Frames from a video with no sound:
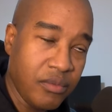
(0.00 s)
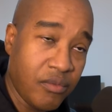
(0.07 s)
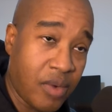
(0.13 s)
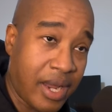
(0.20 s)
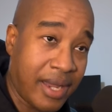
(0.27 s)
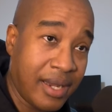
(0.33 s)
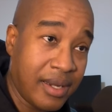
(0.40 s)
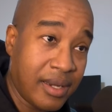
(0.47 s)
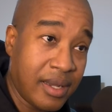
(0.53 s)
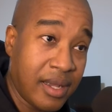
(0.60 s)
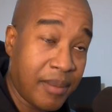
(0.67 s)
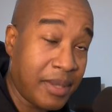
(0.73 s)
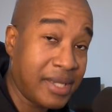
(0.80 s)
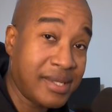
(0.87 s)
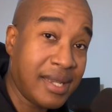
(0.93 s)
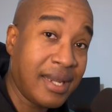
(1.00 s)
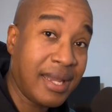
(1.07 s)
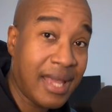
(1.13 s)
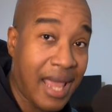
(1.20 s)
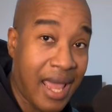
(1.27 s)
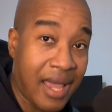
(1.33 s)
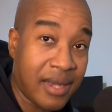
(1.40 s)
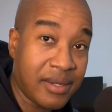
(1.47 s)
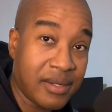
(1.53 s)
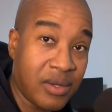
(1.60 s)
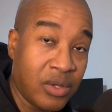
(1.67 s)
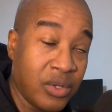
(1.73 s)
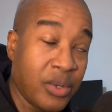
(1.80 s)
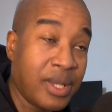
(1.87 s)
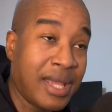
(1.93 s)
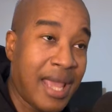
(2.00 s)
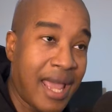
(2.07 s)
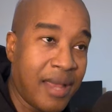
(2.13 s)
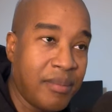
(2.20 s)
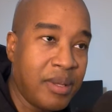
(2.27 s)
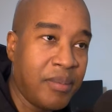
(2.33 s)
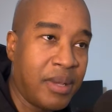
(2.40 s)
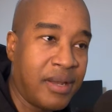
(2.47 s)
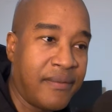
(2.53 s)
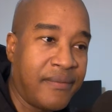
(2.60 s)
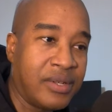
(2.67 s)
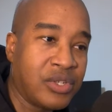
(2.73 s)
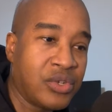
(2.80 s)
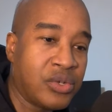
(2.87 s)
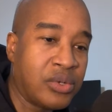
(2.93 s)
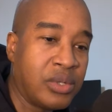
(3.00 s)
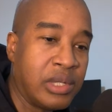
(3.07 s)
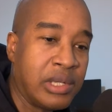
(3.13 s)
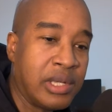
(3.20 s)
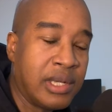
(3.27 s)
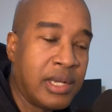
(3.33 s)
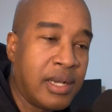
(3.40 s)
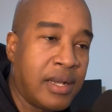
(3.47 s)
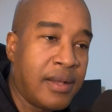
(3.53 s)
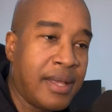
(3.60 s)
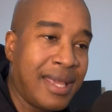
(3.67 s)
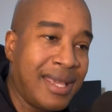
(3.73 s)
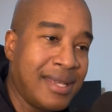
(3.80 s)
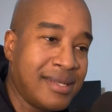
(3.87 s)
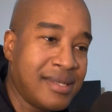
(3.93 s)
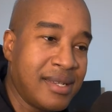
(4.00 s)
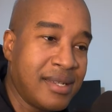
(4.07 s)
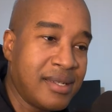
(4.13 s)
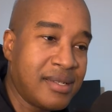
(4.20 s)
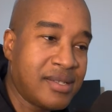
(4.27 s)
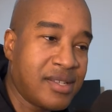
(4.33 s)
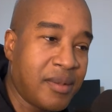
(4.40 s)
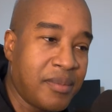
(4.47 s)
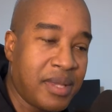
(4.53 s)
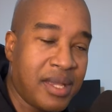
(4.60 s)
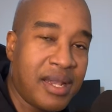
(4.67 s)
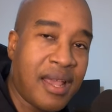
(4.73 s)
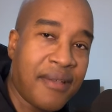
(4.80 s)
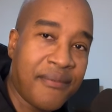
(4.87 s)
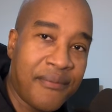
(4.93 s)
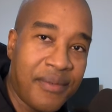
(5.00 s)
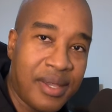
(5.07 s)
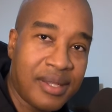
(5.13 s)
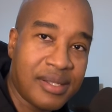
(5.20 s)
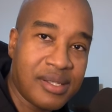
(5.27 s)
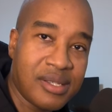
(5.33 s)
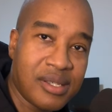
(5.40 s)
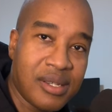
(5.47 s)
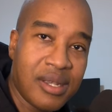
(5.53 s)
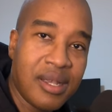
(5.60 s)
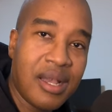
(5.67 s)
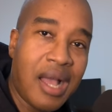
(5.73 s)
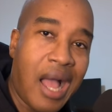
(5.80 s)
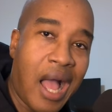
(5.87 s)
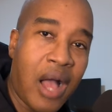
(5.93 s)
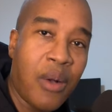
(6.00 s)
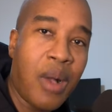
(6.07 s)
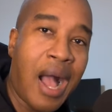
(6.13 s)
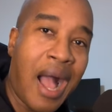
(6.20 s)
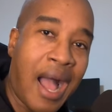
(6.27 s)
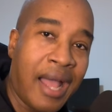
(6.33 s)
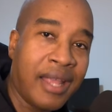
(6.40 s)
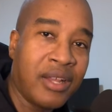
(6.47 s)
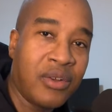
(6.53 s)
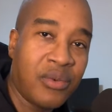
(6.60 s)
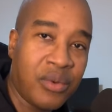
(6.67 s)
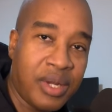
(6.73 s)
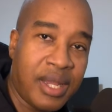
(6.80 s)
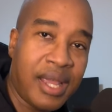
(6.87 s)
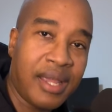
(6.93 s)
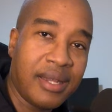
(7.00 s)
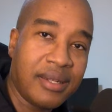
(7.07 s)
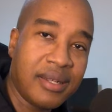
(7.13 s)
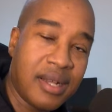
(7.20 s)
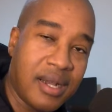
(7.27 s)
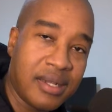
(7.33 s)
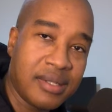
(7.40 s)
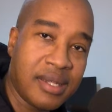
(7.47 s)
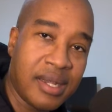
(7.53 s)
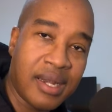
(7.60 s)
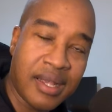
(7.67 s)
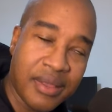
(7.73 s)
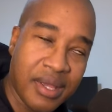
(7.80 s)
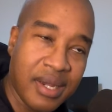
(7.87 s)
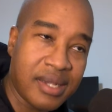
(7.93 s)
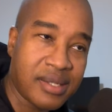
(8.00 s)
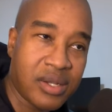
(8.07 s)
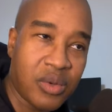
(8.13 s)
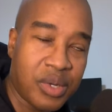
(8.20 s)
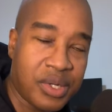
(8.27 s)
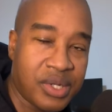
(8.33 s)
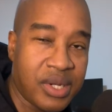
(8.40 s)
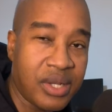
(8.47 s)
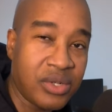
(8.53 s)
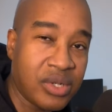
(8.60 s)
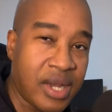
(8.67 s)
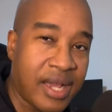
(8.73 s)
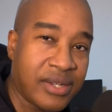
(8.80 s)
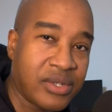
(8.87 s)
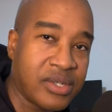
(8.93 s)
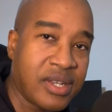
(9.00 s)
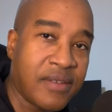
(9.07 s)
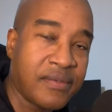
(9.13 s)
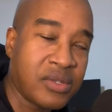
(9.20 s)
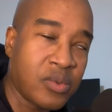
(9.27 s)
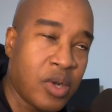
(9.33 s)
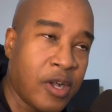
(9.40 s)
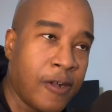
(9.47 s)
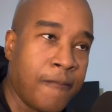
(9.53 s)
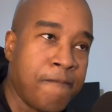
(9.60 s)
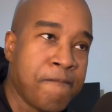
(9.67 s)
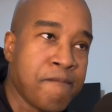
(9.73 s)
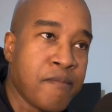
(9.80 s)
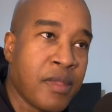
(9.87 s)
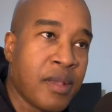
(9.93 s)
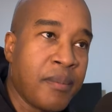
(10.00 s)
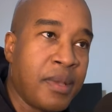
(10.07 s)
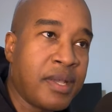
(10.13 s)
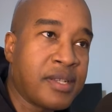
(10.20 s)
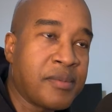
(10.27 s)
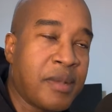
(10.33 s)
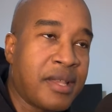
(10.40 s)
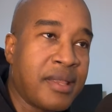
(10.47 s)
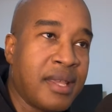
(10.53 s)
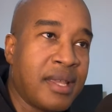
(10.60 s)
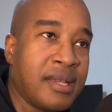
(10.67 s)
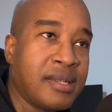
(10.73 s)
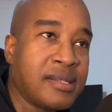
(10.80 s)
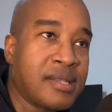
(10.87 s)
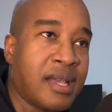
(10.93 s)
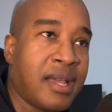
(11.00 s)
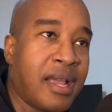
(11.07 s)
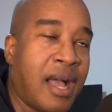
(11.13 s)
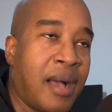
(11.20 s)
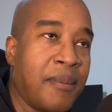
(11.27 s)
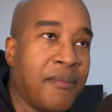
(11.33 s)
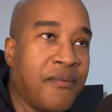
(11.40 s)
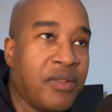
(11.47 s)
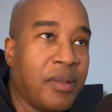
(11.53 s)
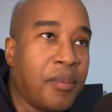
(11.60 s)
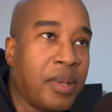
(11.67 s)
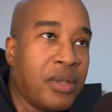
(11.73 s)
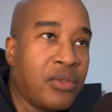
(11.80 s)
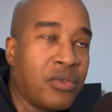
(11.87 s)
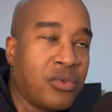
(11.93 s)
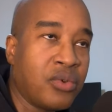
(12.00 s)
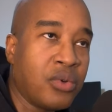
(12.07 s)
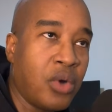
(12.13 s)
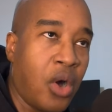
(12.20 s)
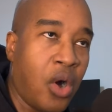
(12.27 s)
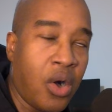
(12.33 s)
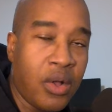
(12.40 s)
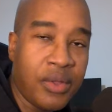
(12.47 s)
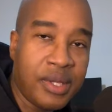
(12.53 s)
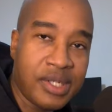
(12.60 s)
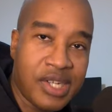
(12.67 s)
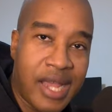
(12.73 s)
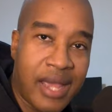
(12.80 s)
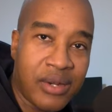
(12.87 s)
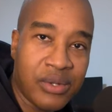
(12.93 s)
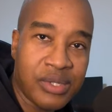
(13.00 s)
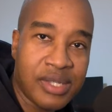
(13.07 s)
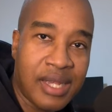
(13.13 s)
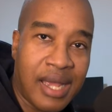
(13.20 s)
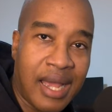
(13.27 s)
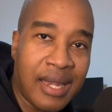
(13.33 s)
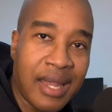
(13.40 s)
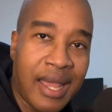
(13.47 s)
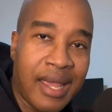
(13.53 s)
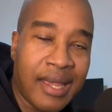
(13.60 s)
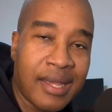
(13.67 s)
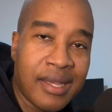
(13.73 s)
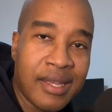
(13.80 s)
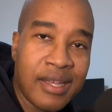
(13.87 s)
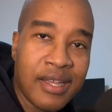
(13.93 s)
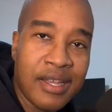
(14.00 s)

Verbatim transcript: right? I'm not saying it can't, although it can be beneficial. Uh, is it something that fits how I create content. And I think that's a question that you should ask yourself as well. Because my thing is like I'm flipping through all the channels that I like